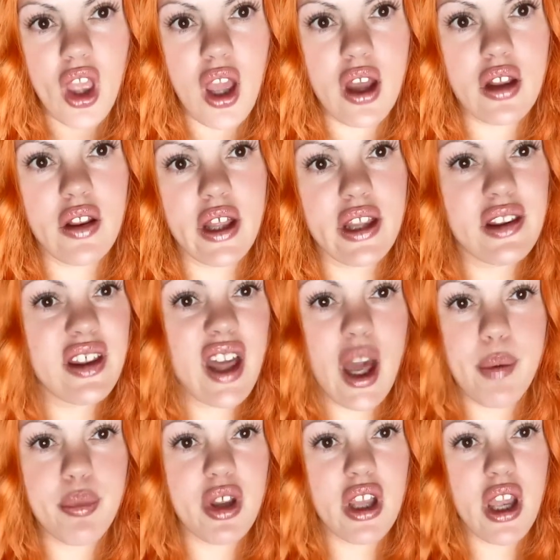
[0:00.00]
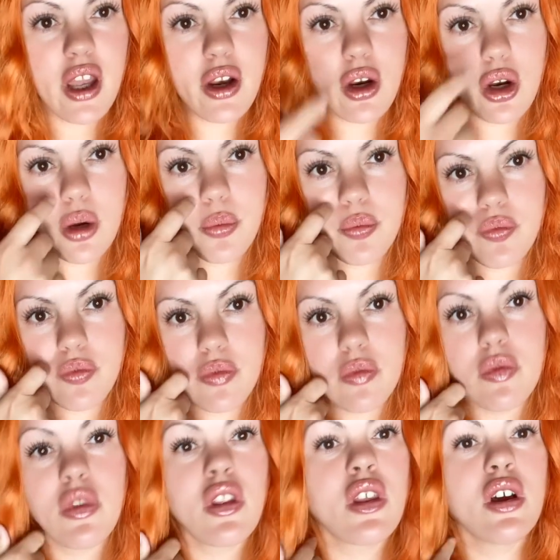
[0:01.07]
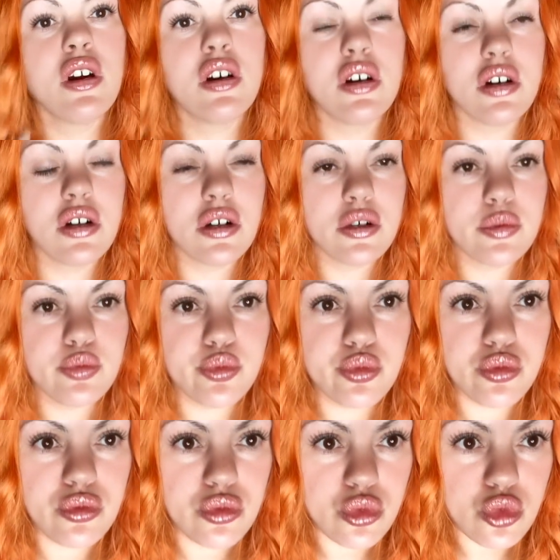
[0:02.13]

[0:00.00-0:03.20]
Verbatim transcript: I like the applicator. Um,